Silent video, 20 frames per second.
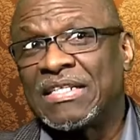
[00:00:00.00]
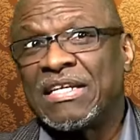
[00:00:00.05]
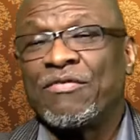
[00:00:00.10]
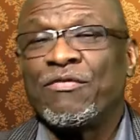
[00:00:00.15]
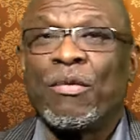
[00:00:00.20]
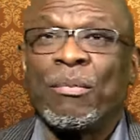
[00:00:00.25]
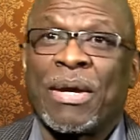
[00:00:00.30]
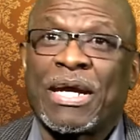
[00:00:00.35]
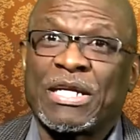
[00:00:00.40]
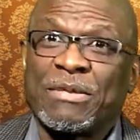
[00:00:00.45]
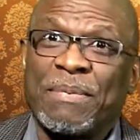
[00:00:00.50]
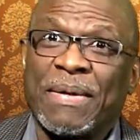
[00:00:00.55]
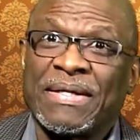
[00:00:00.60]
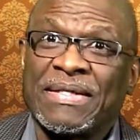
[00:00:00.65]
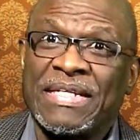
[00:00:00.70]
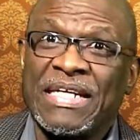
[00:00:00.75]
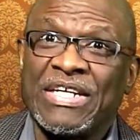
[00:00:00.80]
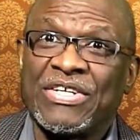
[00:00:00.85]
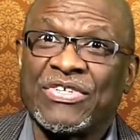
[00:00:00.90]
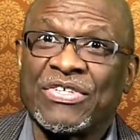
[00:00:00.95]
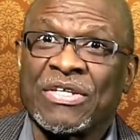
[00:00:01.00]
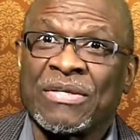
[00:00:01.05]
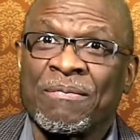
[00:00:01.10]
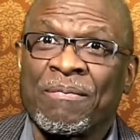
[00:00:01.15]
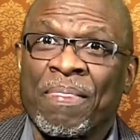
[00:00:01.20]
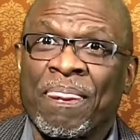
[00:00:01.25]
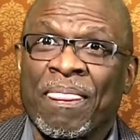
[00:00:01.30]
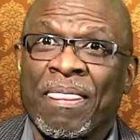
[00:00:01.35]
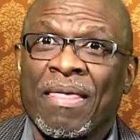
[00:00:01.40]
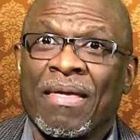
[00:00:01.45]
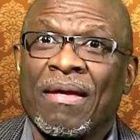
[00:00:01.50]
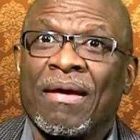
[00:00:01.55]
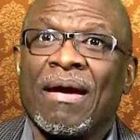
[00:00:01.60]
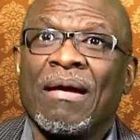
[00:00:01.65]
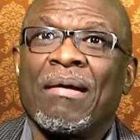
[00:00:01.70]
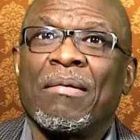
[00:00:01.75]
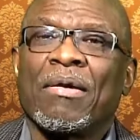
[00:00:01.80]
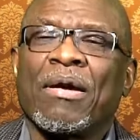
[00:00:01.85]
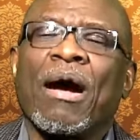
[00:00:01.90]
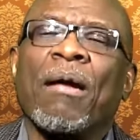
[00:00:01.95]
from expectation,
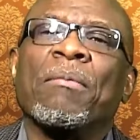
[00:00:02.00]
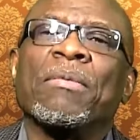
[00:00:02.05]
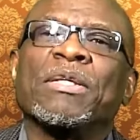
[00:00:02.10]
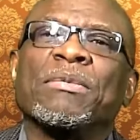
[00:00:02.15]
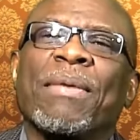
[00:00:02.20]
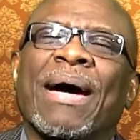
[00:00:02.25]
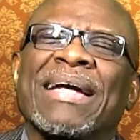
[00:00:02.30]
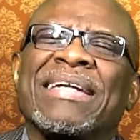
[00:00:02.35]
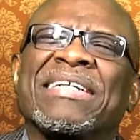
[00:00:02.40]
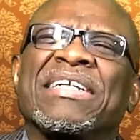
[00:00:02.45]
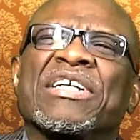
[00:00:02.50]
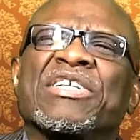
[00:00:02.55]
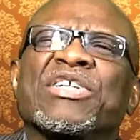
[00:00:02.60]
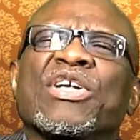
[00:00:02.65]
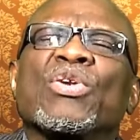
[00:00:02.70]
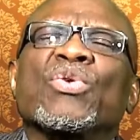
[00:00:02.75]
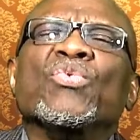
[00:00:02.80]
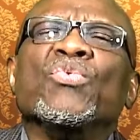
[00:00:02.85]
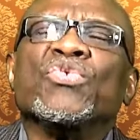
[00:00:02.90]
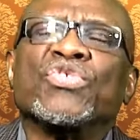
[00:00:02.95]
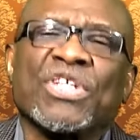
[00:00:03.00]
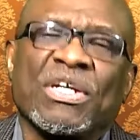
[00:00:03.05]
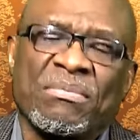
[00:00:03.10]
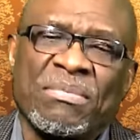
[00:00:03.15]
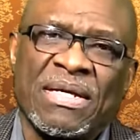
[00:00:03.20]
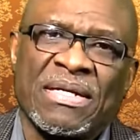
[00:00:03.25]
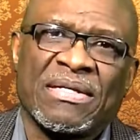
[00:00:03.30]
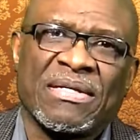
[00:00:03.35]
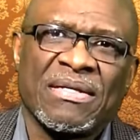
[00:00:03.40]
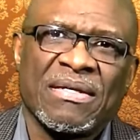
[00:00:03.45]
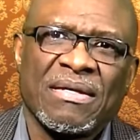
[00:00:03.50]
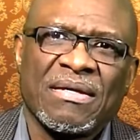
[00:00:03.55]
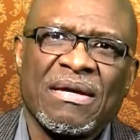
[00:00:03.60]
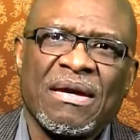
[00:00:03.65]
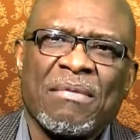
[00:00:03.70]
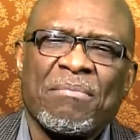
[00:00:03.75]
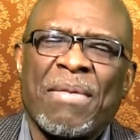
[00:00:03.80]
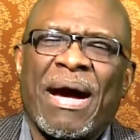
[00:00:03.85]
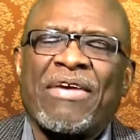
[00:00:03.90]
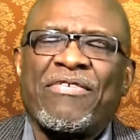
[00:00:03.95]
comes my disillusionment.
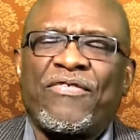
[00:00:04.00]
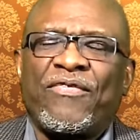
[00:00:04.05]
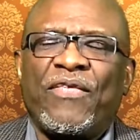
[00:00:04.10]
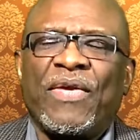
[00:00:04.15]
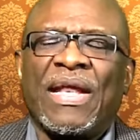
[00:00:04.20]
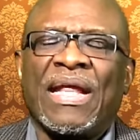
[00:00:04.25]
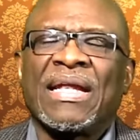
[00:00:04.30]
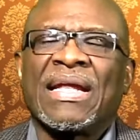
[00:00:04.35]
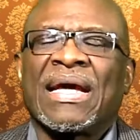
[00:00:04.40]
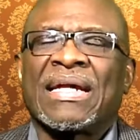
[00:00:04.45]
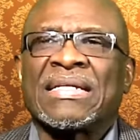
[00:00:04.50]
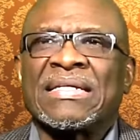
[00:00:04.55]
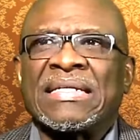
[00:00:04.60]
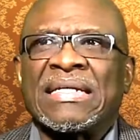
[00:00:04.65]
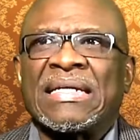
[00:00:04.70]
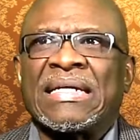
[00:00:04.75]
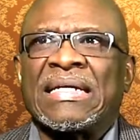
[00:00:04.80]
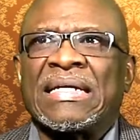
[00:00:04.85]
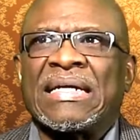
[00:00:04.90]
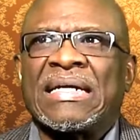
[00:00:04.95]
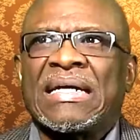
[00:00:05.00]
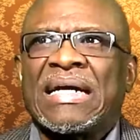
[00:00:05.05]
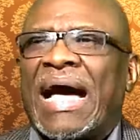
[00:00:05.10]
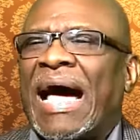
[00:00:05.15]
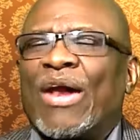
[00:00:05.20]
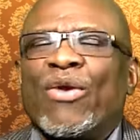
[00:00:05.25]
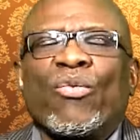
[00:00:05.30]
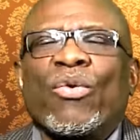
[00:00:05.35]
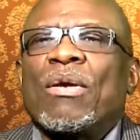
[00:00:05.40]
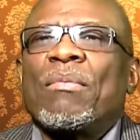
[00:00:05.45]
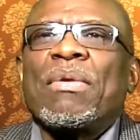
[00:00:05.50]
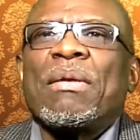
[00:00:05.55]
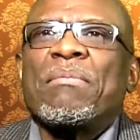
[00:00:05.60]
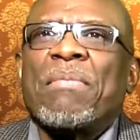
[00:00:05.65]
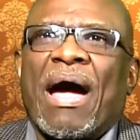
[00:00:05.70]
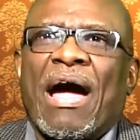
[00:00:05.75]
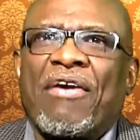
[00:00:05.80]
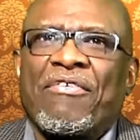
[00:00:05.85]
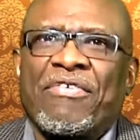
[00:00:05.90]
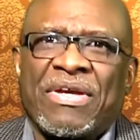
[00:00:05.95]
my feeling that I don't want to be
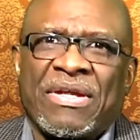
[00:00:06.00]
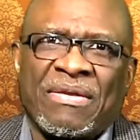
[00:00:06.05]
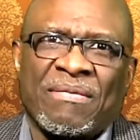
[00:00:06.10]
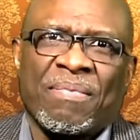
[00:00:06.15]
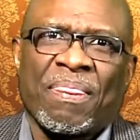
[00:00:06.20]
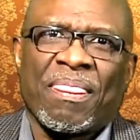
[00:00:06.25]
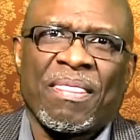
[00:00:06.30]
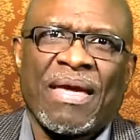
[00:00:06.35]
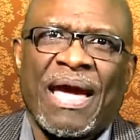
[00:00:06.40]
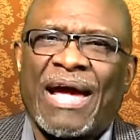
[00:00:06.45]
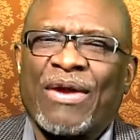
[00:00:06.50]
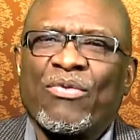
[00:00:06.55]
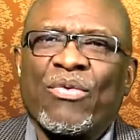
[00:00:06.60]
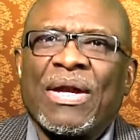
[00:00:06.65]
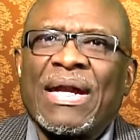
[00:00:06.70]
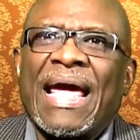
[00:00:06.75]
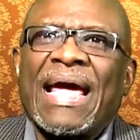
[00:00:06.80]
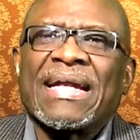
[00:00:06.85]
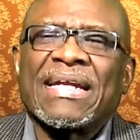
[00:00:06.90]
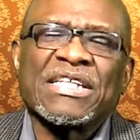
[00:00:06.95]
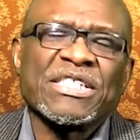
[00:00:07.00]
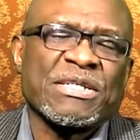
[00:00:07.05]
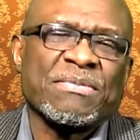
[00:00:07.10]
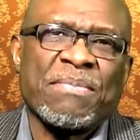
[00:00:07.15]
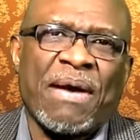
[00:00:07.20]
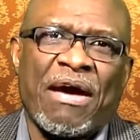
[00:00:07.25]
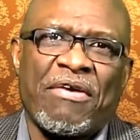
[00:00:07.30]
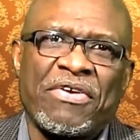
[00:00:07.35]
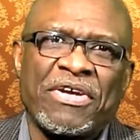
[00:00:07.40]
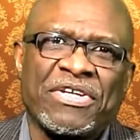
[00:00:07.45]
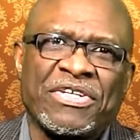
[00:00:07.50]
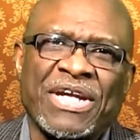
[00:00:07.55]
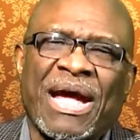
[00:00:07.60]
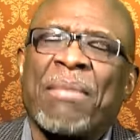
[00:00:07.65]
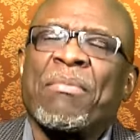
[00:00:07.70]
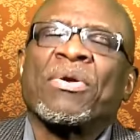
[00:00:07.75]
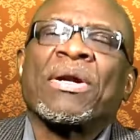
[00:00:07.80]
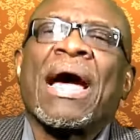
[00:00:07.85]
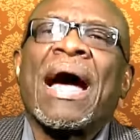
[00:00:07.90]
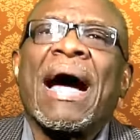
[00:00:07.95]
married. I don't like this marriage. I'm
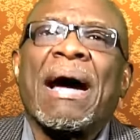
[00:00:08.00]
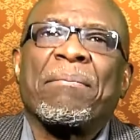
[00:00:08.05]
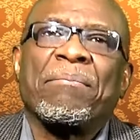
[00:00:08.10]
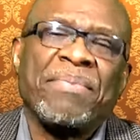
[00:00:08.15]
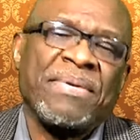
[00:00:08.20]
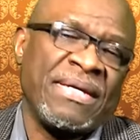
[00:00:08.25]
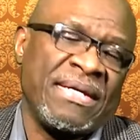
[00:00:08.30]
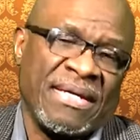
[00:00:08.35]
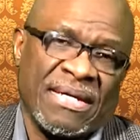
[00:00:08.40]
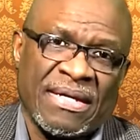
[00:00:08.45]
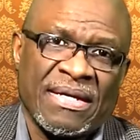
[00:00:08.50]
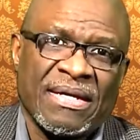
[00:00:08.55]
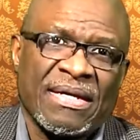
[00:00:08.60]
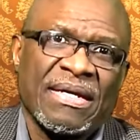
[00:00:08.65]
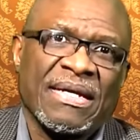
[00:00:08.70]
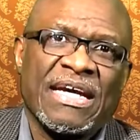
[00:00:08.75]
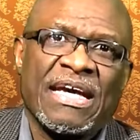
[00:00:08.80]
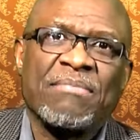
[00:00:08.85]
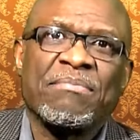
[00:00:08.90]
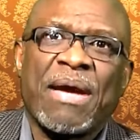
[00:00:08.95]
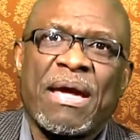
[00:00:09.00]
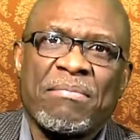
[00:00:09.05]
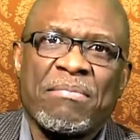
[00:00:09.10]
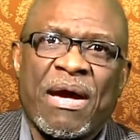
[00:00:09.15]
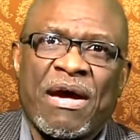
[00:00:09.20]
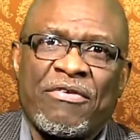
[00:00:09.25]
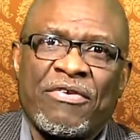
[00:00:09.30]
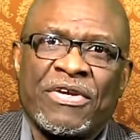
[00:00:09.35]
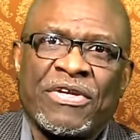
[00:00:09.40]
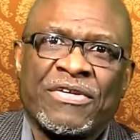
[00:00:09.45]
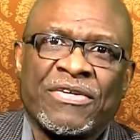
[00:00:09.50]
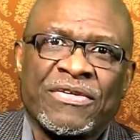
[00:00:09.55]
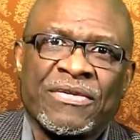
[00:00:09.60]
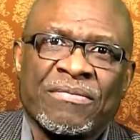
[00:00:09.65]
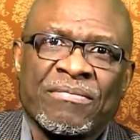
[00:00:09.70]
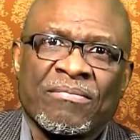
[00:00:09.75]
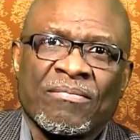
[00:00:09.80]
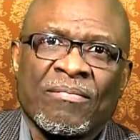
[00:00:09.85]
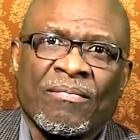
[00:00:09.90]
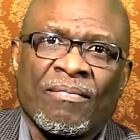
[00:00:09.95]
unhappy in my marriage.
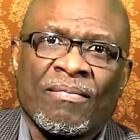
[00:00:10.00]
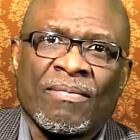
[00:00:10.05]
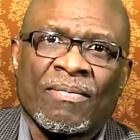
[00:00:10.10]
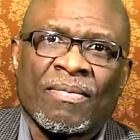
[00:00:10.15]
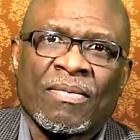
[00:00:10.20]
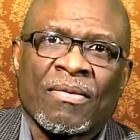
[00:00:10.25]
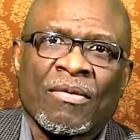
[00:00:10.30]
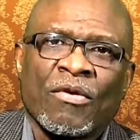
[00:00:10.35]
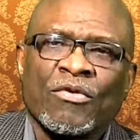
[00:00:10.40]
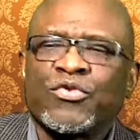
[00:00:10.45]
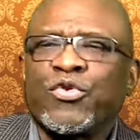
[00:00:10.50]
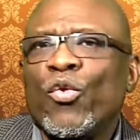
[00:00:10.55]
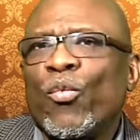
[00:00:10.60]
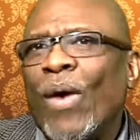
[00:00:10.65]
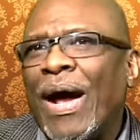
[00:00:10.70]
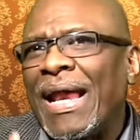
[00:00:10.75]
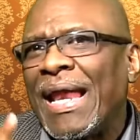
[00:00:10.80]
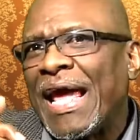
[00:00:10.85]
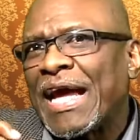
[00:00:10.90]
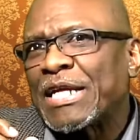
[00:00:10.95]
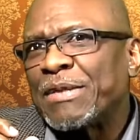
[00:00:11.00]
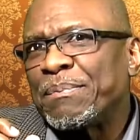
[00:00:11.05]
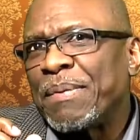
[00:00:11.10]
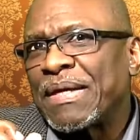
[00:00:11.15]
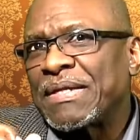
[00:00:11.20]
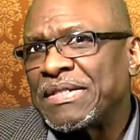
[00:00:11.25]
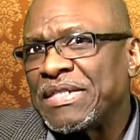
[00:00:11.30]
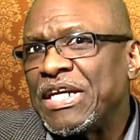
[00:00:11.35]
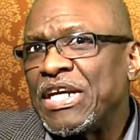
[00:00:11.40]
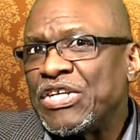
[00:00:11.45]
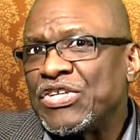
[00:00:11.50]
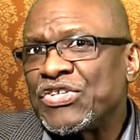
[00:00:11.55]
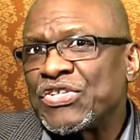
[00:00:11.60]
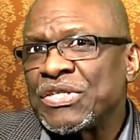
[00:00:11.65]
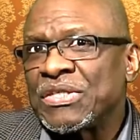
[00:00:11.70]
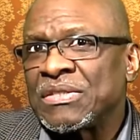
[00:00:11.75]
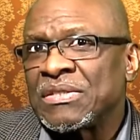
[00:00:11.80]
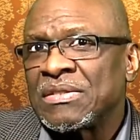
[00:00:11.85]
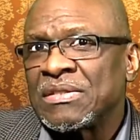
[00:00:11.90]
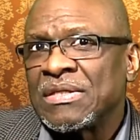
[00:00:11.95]
So while
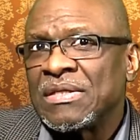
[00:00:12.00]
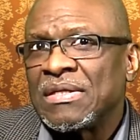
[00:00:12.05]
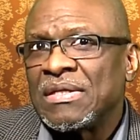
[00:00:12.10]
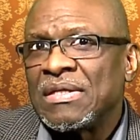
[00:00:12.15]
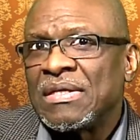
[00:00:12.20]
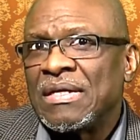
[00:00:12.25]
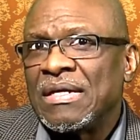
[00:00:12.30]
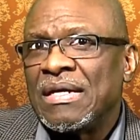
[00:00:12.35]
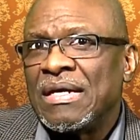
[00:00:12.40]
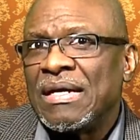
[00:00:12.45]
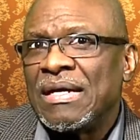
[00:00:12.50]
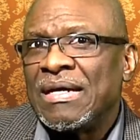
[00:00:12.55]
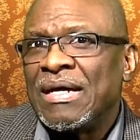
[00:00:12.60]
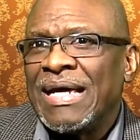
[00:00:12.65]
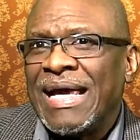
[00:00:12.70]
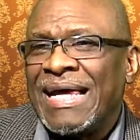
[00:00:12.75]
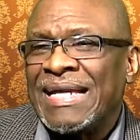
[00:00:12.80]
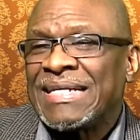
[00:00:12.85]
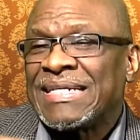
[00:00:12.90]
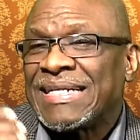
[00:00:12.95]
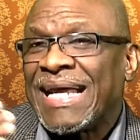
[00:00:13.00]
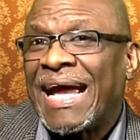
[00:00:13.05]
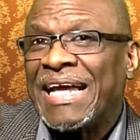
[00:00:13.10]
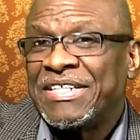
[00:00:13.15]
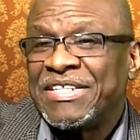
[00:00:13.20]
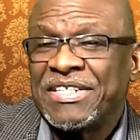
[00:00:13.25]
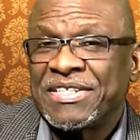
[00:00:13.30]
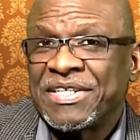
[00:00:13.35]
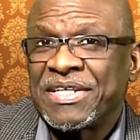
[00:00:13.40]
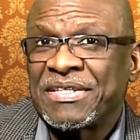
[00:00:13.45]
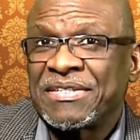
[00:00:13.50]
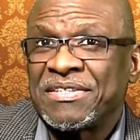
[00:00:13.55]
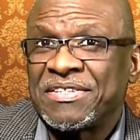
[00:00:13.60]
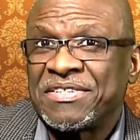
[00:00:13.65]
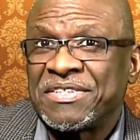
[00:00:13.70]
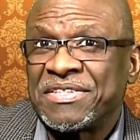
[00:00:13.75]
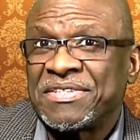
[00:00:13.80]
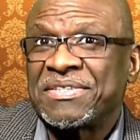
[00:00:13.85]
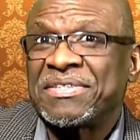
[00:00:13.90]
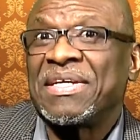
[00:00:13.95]
expectation entices
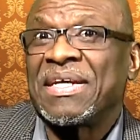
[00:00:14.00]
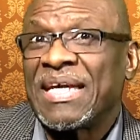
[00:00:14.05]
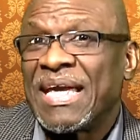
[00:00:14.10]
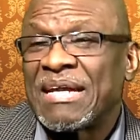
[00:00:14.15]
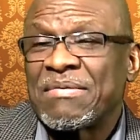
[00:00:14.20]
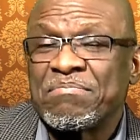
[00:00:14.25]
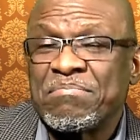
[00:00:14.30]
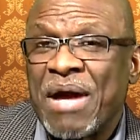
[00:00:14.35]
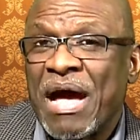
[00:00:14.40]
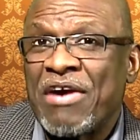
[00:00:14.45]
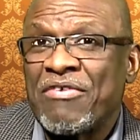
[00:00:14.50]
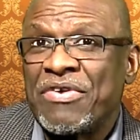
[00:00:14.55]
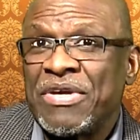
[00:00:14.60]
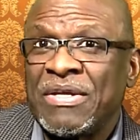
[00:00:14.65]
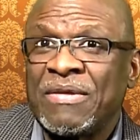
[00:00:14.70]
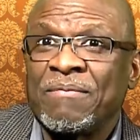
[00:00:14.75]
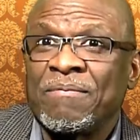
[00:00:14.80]
us to get married,